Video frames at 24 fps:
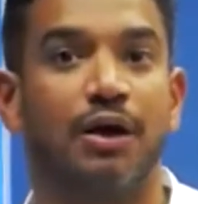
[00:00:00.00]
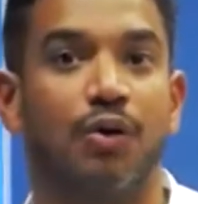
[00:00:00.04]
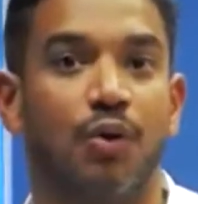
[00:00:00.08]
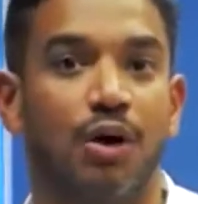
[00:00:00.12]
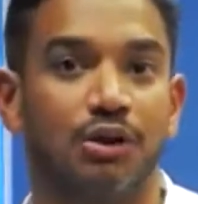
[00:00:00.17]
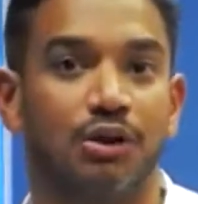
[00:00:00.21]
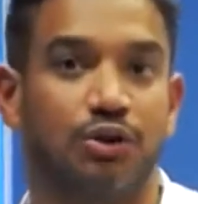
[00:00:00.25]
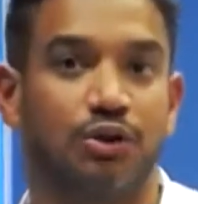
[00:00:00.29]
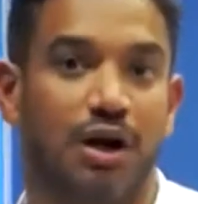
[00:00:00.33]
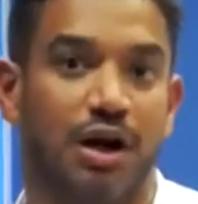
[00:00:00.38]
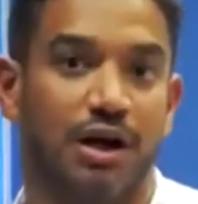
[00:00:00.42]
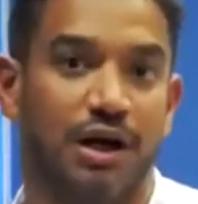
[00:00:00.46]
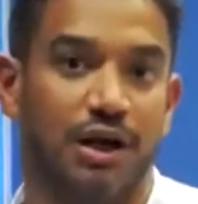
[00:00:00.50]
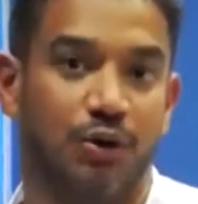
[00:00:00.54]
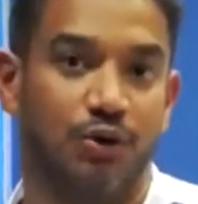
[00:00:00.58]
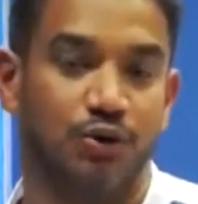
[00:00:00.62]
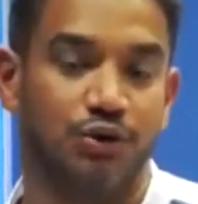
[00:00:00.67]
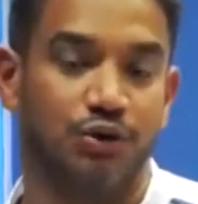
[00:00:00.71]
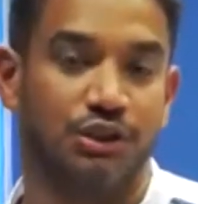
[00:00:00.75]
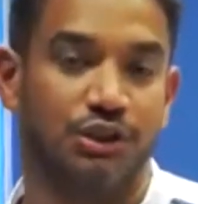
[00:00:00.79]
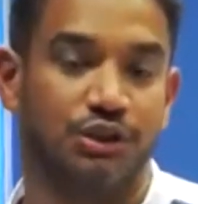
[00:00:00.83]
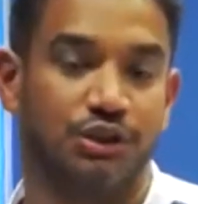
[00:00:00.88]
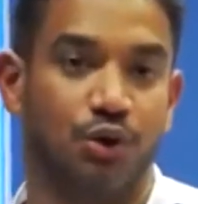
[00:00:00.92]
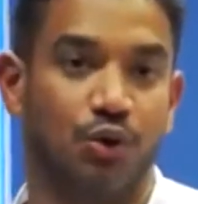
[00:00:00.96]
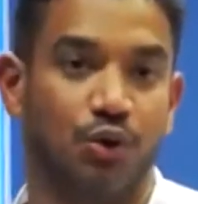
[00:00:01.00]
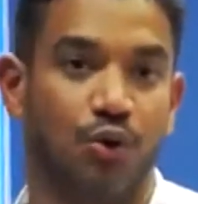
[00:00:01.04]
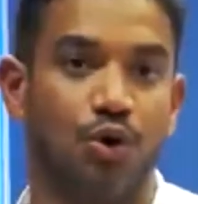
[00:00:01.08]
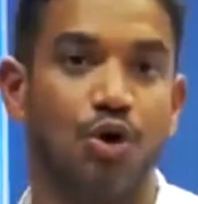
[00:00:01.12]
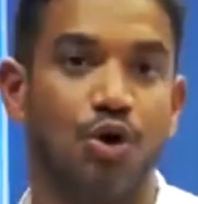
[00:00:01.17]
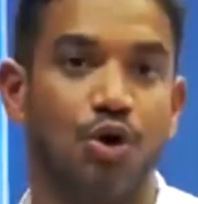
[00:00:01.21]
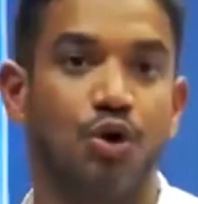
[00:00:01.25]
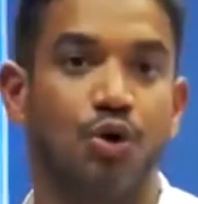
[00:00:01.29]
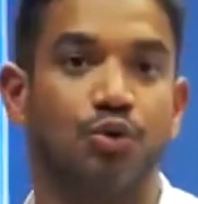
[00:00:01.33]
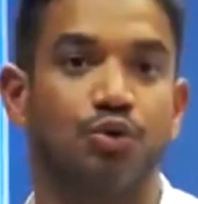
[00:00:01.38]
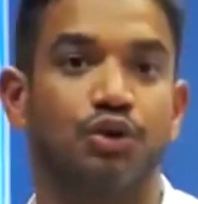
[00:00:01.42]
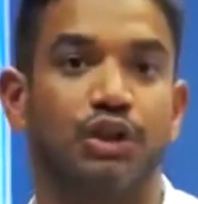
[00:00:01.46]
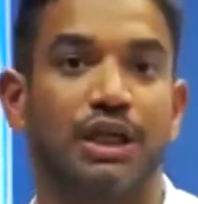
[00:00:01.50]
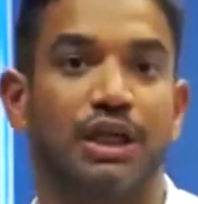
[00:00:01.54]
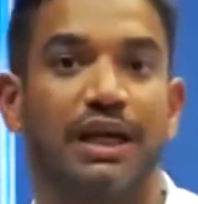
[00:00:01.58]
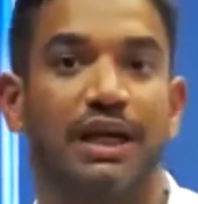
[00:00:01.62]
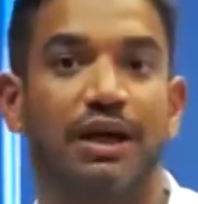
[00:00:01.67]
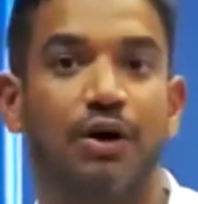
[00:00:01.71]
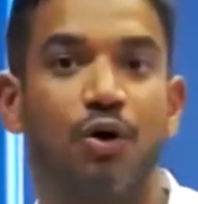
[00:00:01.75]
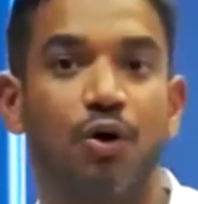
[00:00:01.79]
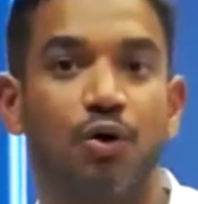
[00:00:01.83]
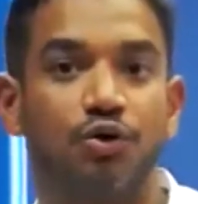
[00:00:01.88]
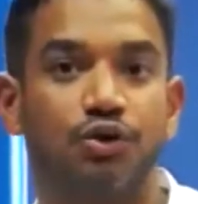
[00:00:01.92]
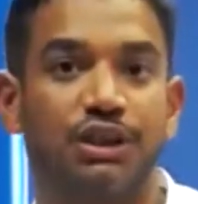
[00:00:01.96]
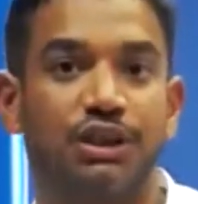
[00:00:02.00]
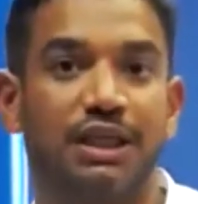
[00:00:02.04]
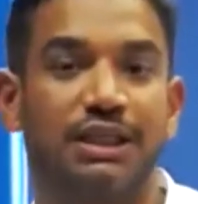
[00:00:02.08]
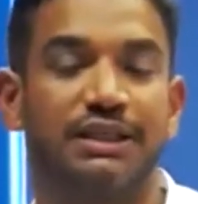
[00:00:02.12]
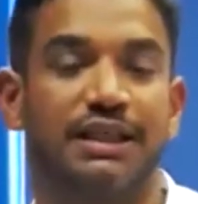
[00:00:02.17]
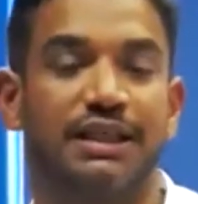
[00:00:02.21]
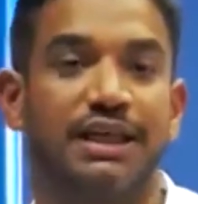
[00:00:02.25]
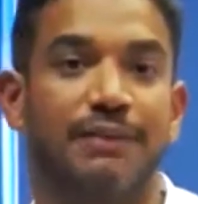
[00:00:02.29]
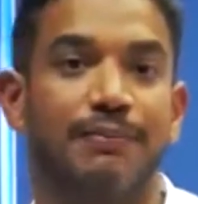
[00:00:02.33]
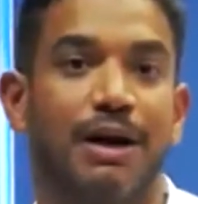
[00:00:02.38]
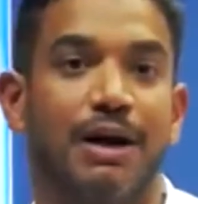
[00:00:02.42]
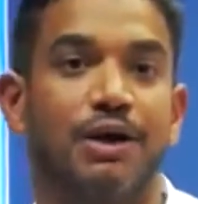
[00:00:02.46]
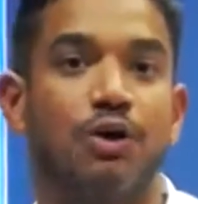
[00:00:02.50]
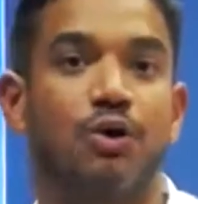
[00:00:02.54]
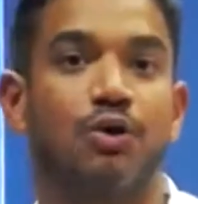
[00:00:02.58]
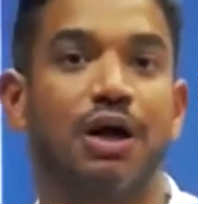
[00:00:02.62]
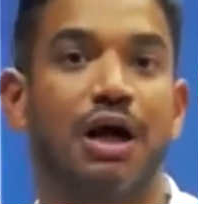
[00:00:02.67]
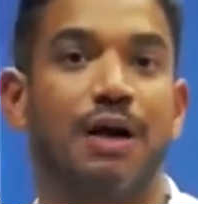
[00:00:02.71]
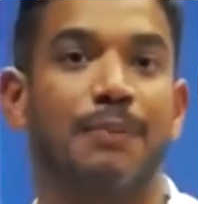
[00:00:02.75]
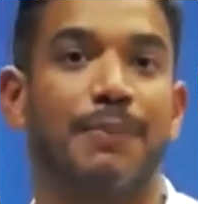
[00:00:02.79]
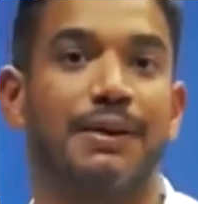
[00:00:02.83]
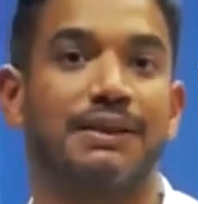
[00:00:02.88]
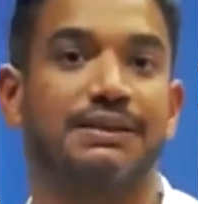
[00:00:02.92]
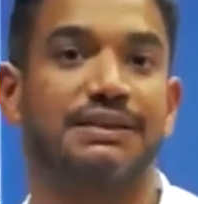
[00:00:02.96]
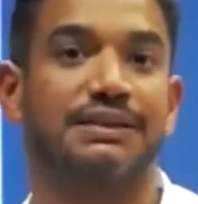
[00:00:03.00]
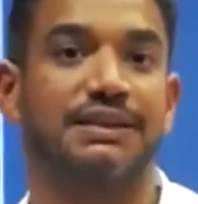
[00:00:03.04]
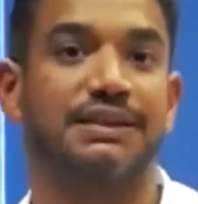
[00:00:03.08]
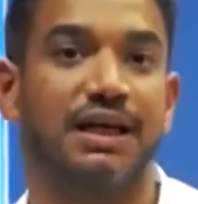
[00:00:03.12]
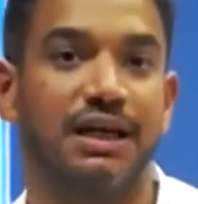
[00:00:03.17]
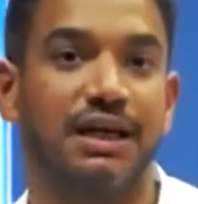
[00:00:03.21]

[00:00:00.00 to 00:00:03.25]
because it's based in union and negotiation.